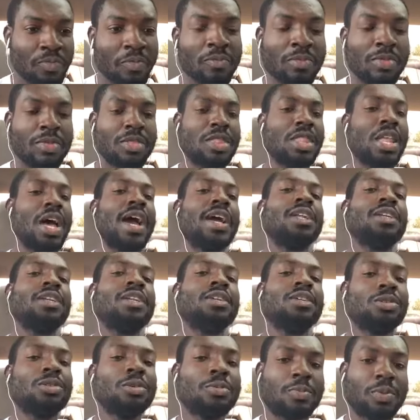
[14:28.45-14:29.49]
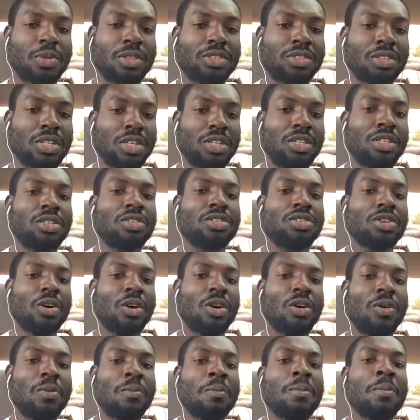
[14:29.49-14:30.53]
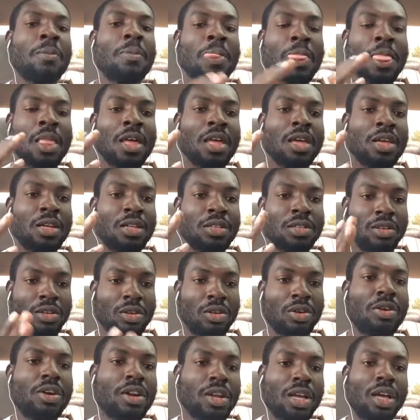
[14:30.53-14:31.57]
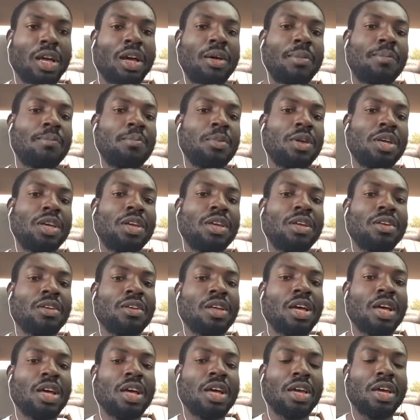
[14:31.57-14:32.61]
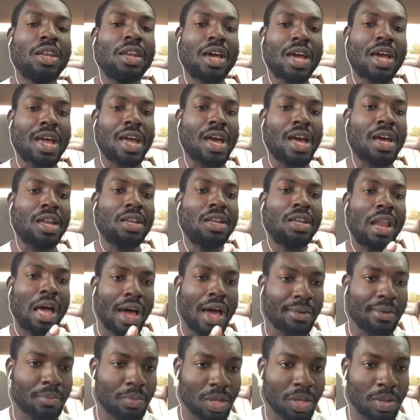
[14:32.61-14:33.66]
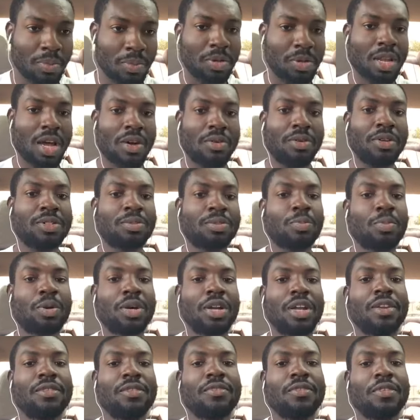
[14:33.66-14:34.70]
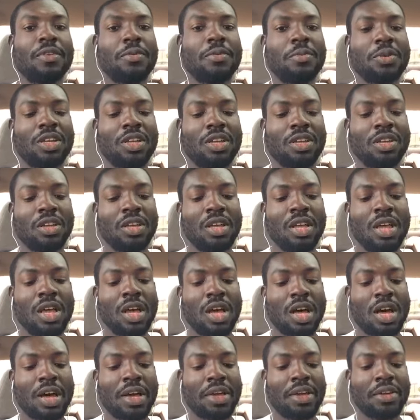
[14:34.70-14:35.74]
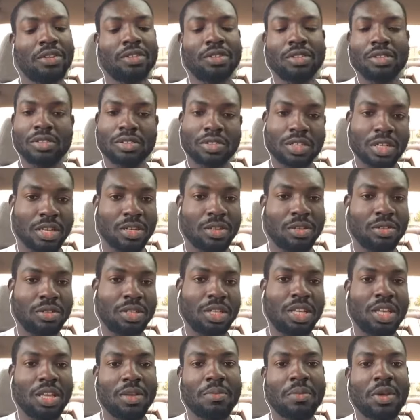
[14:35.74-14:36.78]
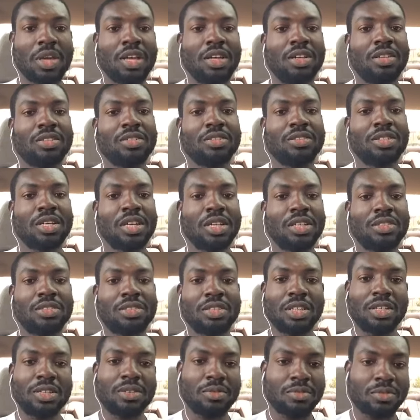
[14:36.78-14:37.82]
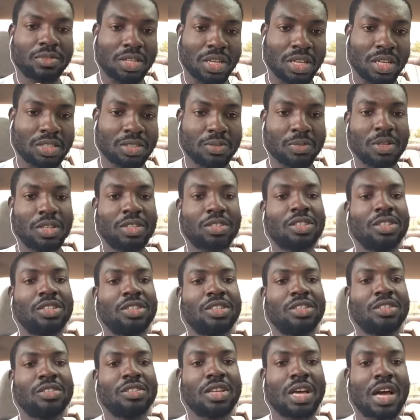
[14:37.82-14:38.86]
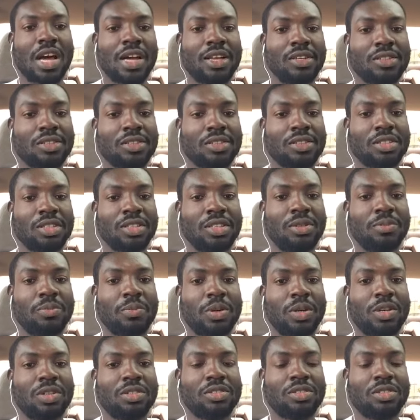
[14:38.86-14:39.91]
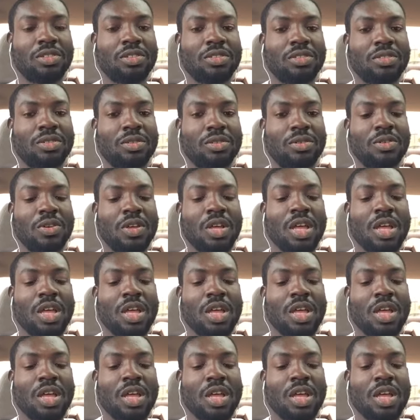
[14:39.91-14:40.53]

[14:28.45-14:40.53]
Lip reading: 92%. So the Lord helped me, and I had a lot of people that was praying for me. I sent out emails, I sent text messages asking person to